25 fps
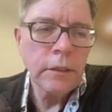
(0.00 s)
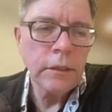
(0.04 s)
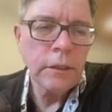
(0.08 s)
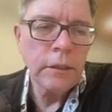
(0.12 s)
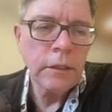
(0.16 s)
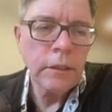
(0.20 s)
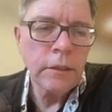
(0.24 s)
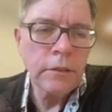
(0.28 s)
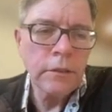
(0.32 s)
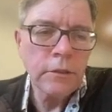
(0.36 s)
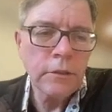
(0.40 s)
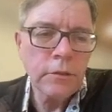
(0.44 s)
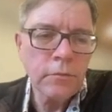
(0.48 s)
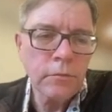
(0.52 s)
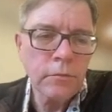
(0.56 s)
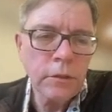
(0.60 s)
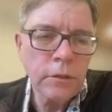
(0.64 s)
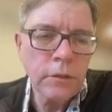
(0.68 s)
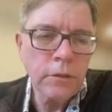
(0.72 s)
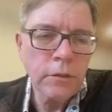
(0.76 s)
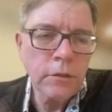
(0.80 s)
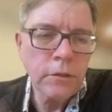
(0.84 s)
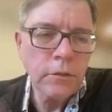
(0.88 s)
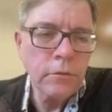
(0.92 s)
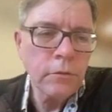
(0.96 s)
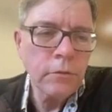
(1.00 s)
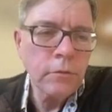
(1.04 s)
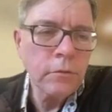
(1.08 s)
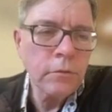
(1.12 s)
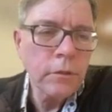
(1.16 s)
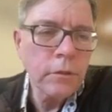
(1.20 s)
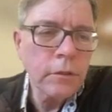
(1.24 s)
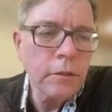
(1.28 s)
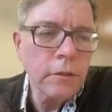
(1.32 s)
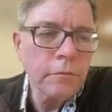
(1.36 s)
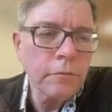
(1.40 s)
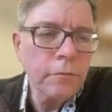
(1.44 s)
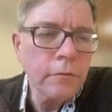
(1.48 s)
and switch
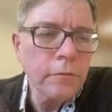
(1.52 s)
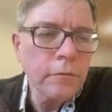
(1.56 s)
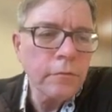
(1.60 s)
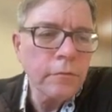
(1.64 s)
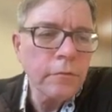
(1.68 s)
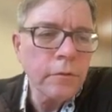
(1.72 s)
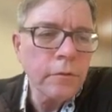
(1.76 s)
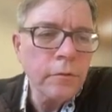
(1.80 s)
to a different